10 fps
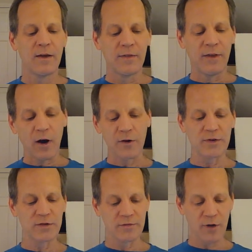The
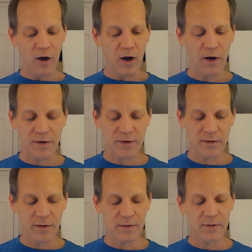arteries of the heart,
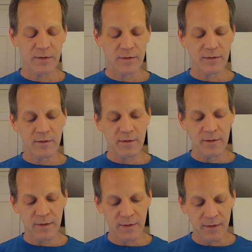
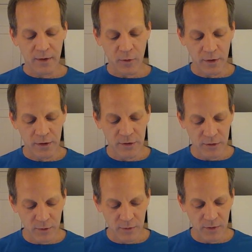according
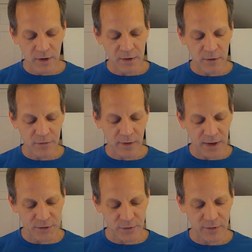to the Hindu
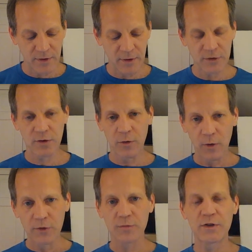philosophy, there's a
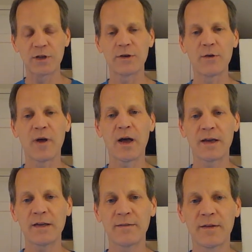gross material
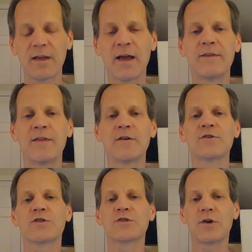body, and then there's
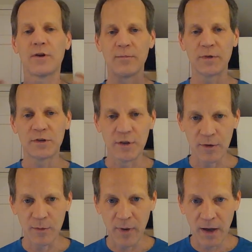a subtle
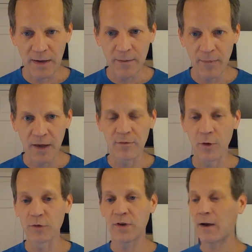material body made of
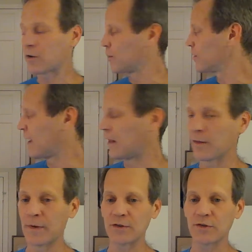those outer
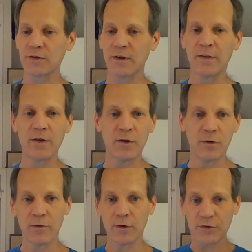elements in the
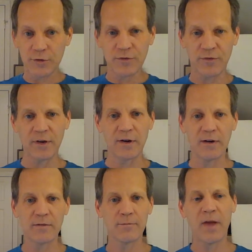universal
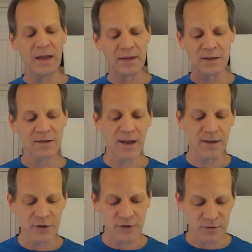sphere: mind,
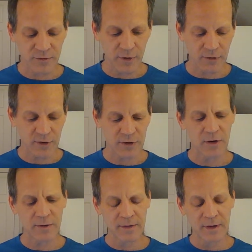intelligence, and false ego.